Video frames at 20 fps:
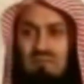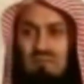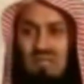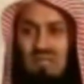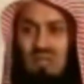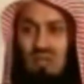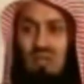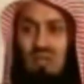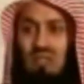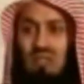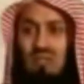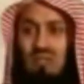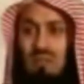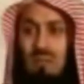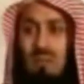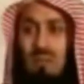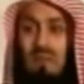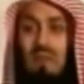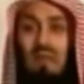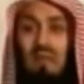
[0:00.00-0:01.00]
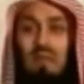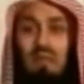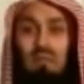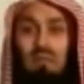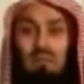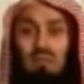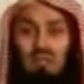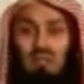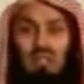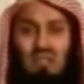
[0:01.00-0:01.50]
because
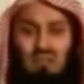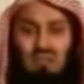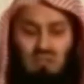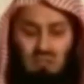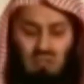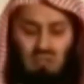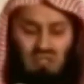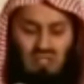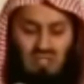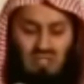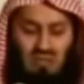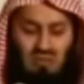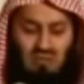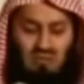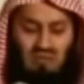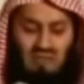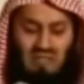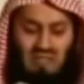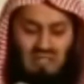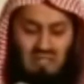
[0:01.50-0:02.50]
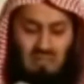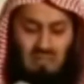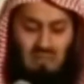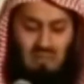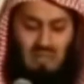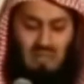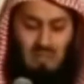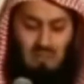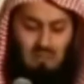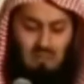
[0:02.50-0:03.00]
the Muslims continued
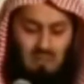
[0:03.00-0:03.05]
fighting.